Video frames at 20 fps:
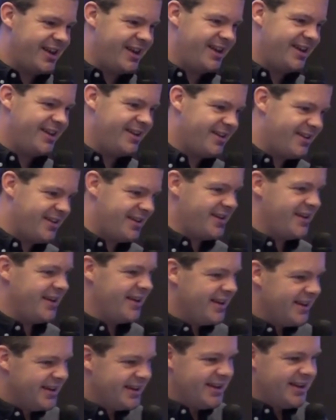and
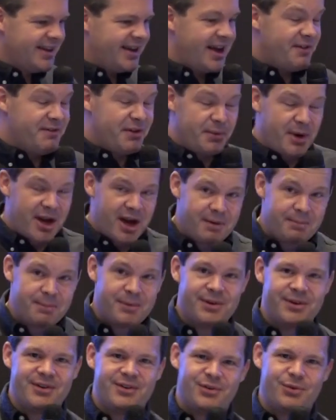I'm very
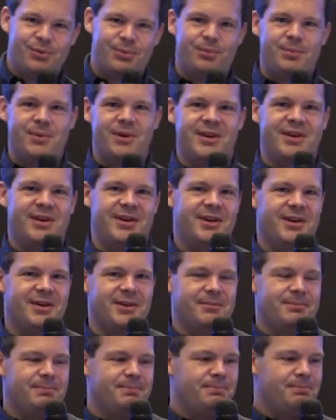humbled to
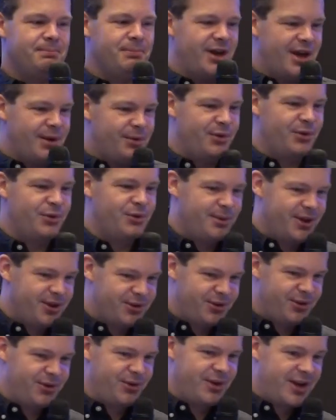be able to speak
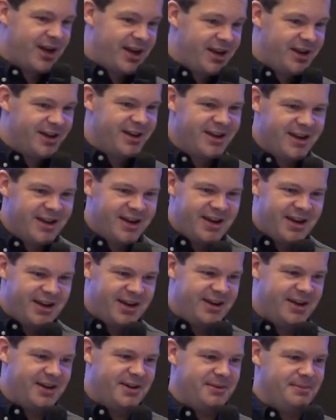to you today
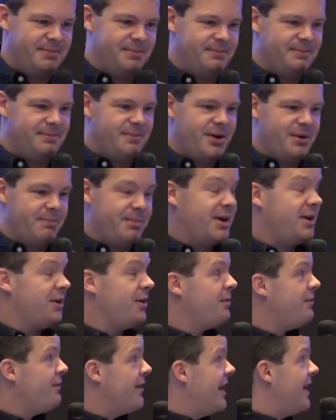
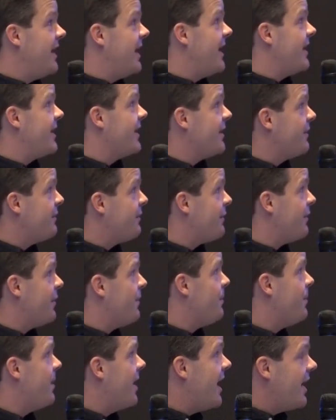about validating
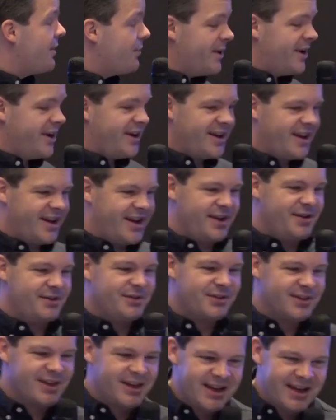from hardware
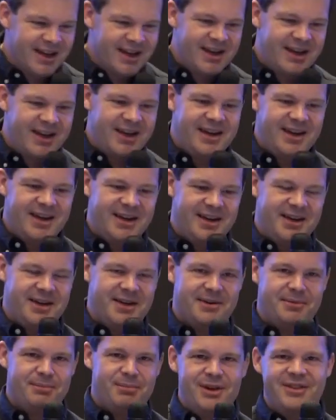enclaves.
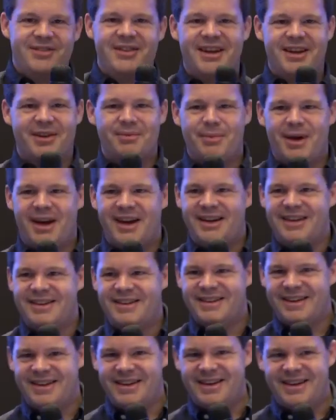Please take in
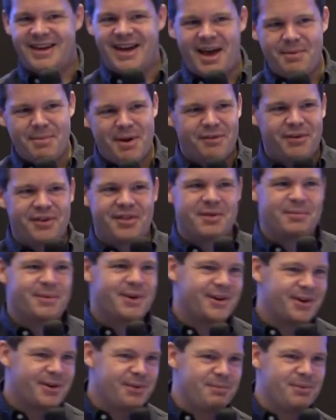mind, I'm everything
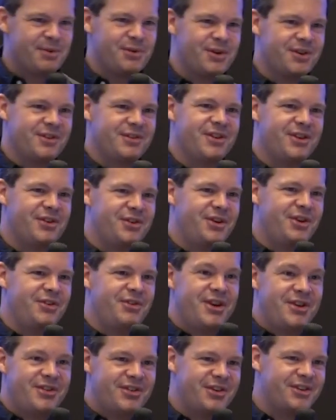but a computer security
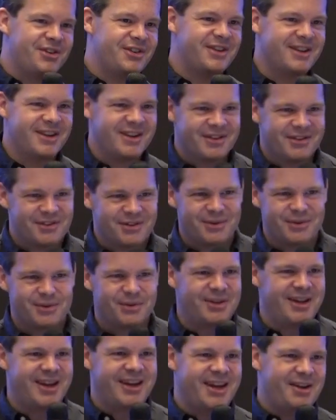researcher, so
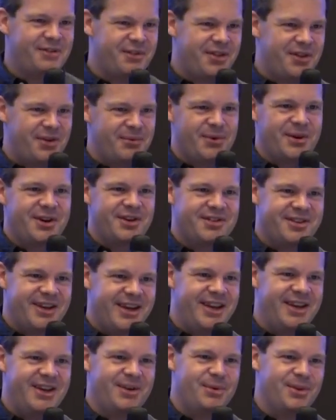take everything what I
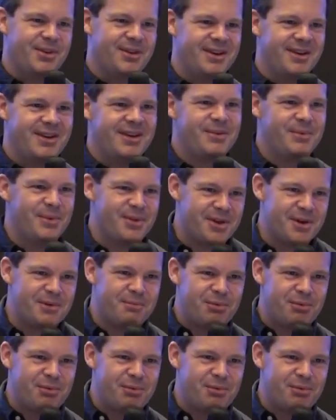say here with the